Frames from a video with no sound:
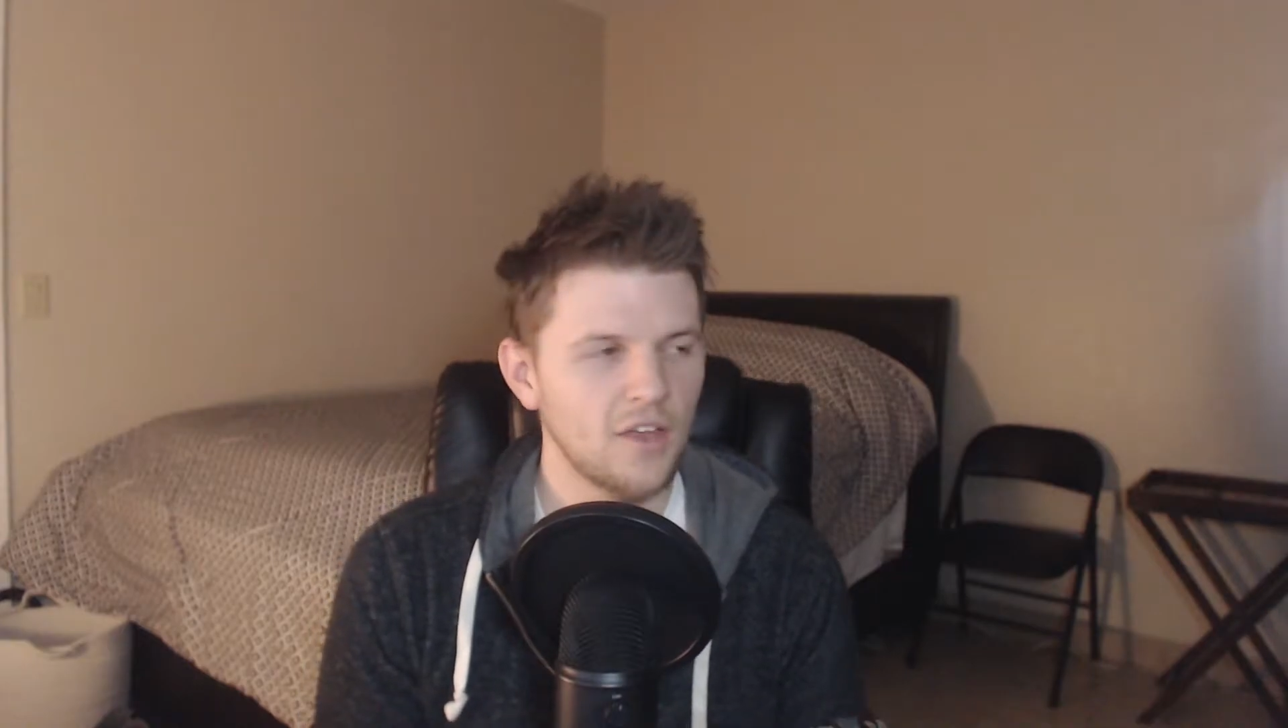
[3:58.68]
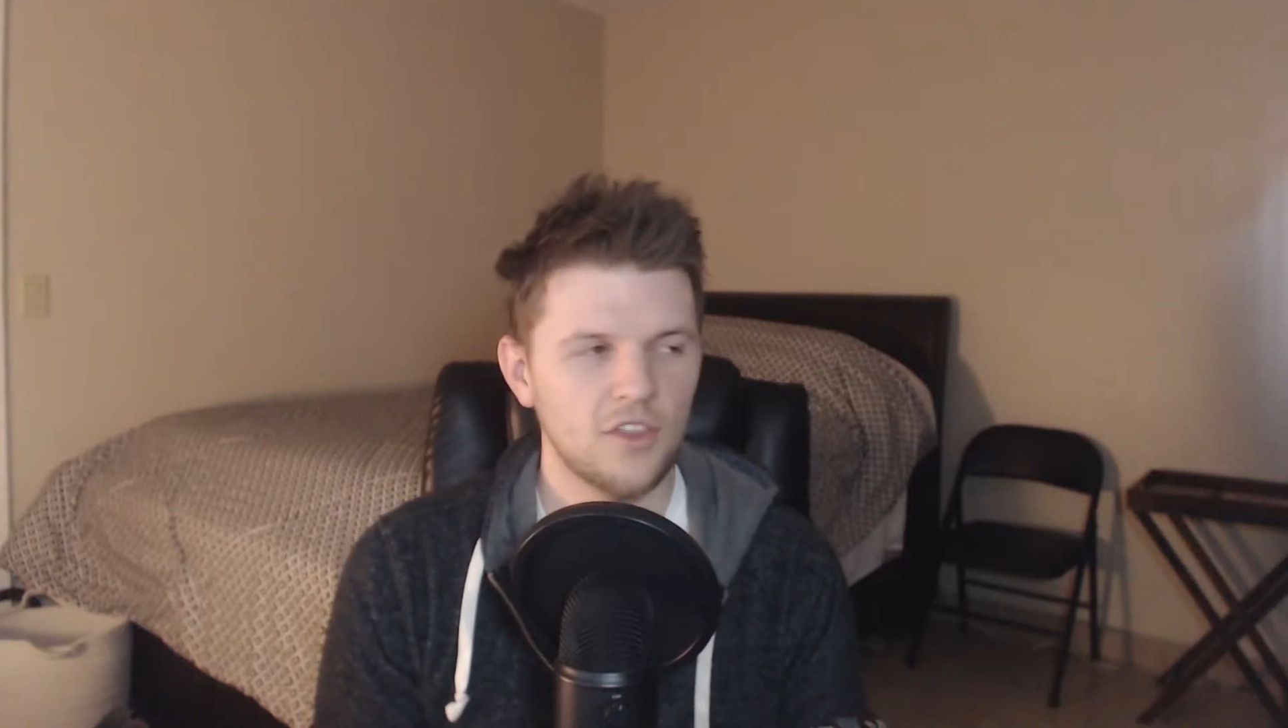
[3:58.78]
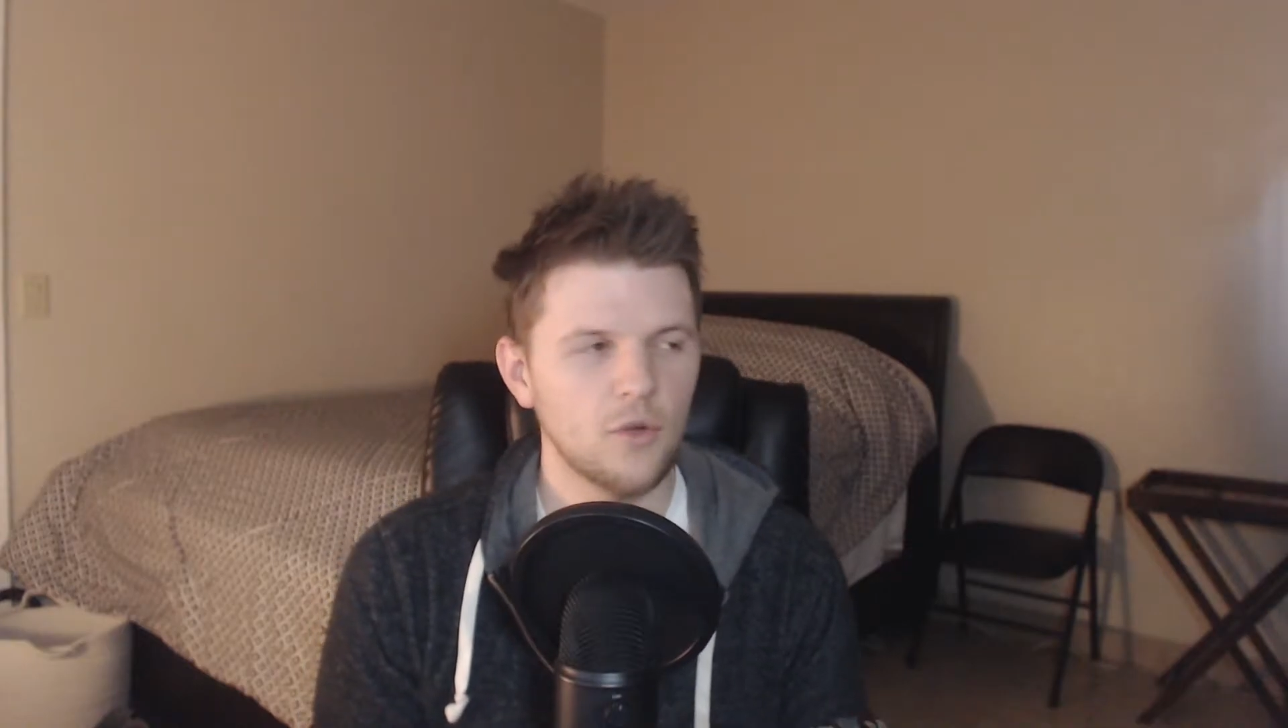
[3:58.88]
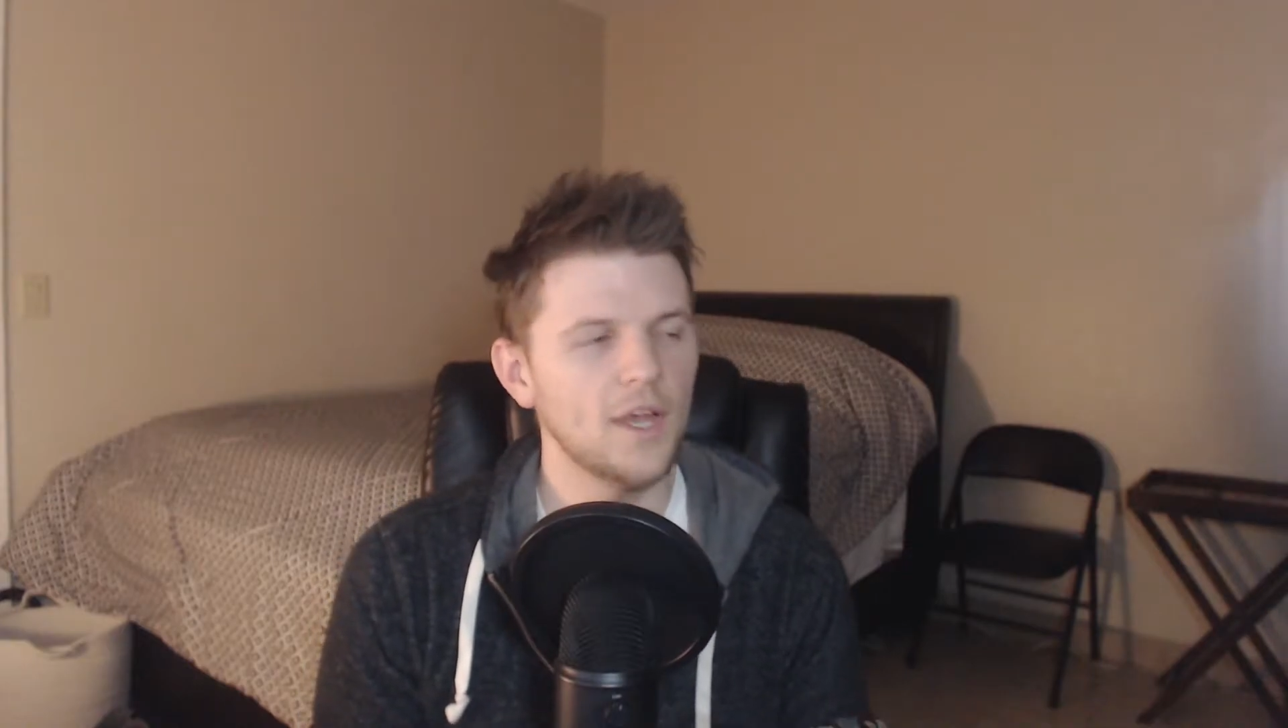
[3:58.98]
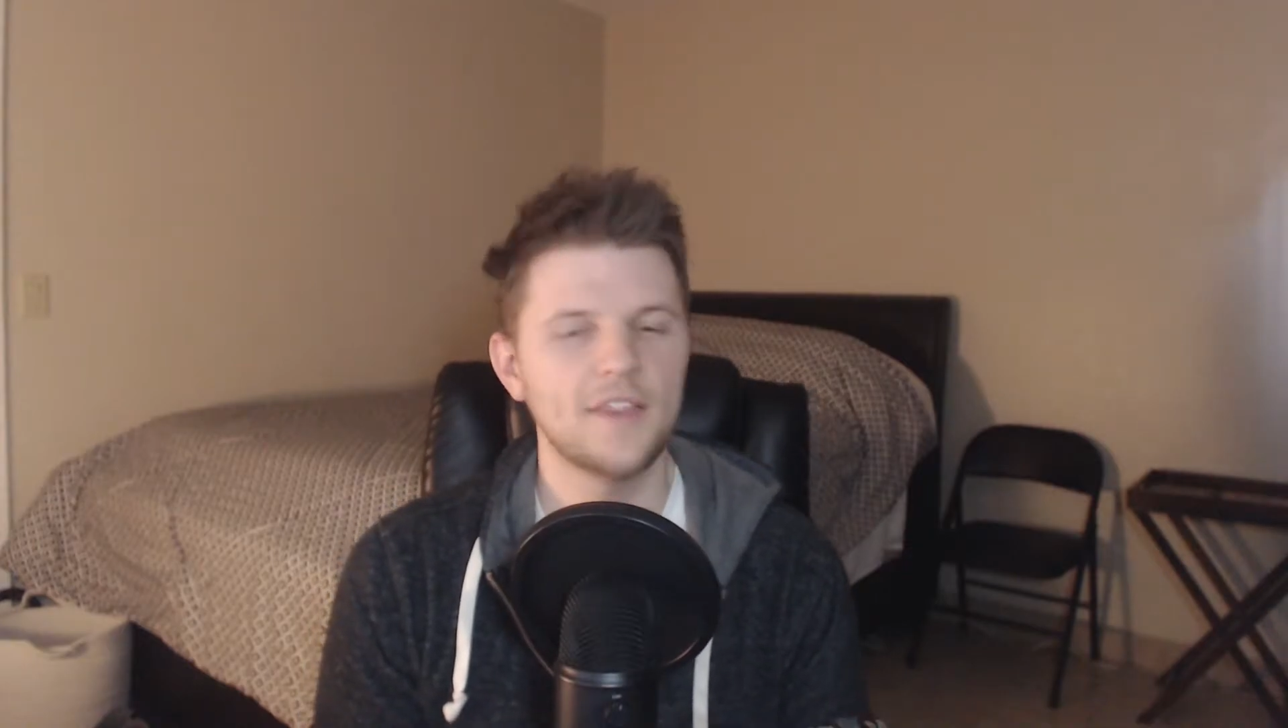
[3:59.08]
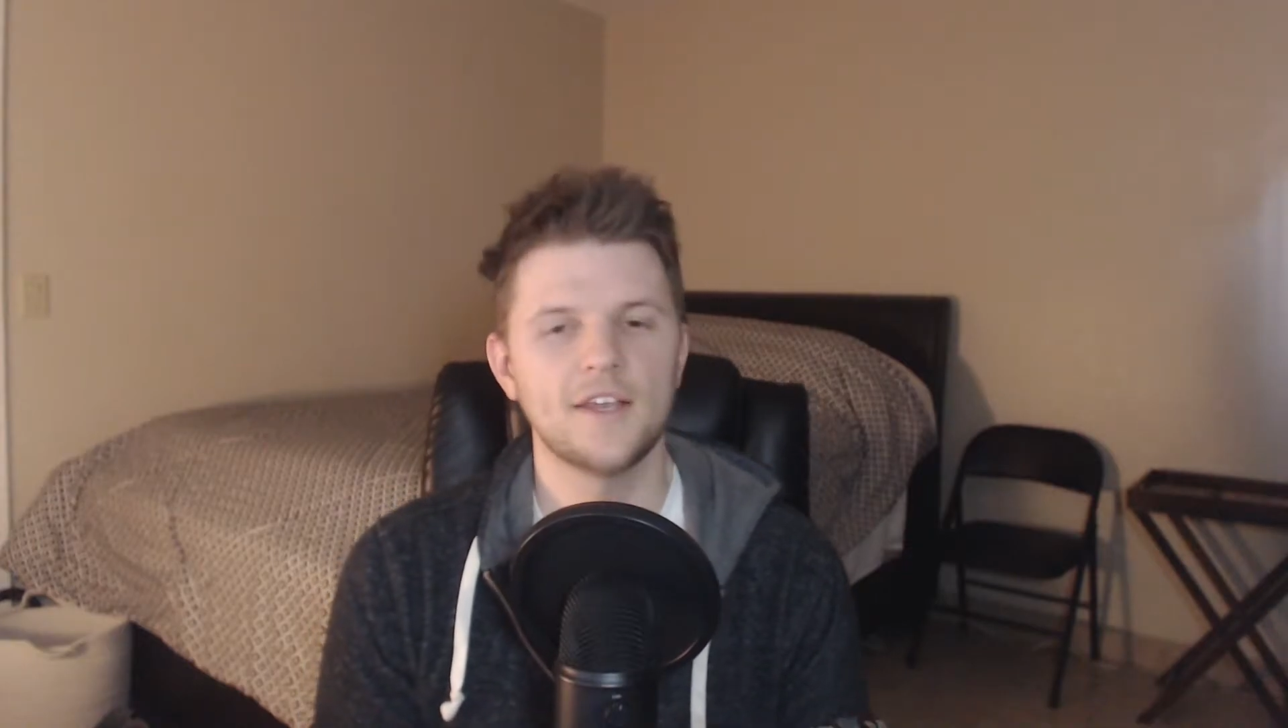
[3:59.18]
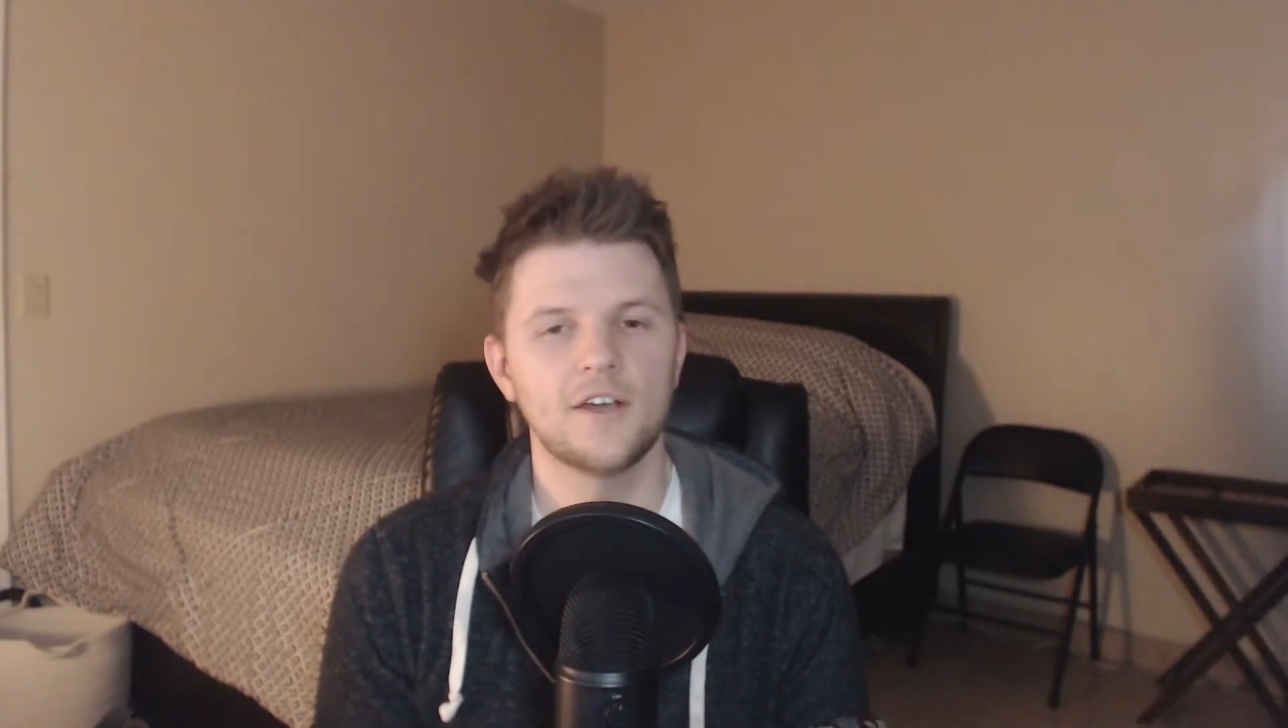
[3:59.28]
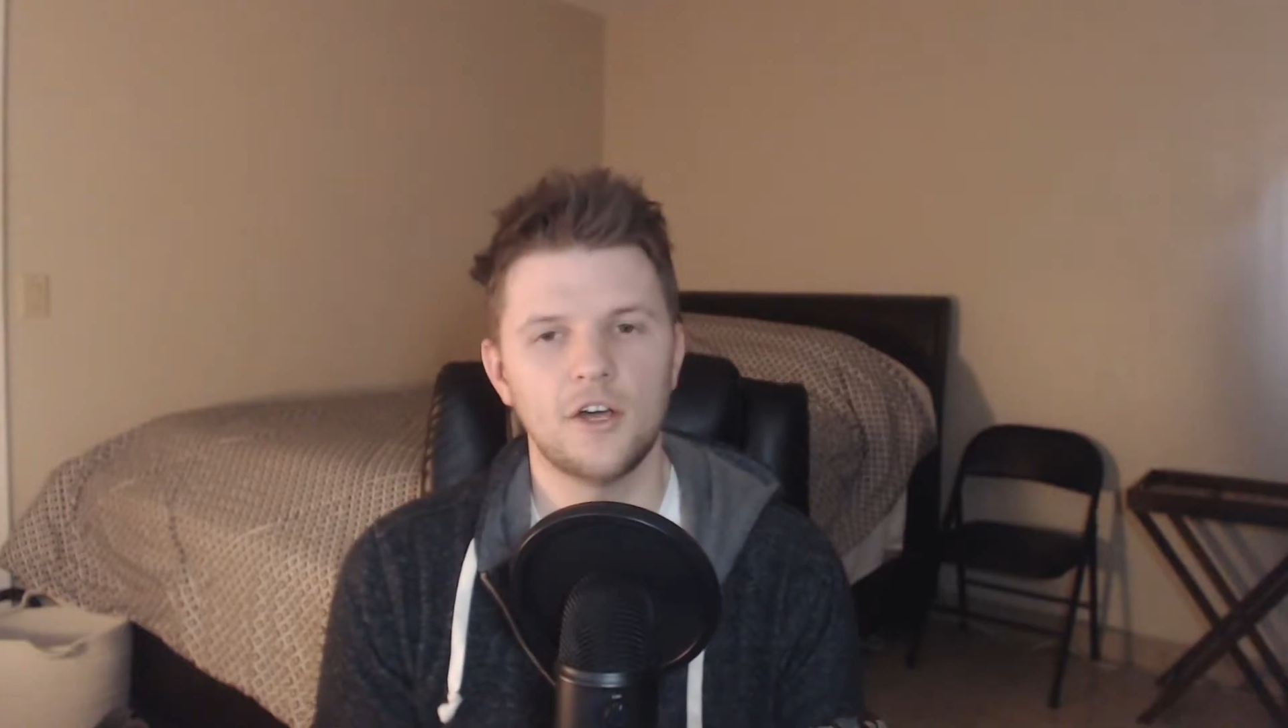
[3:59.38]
the way that it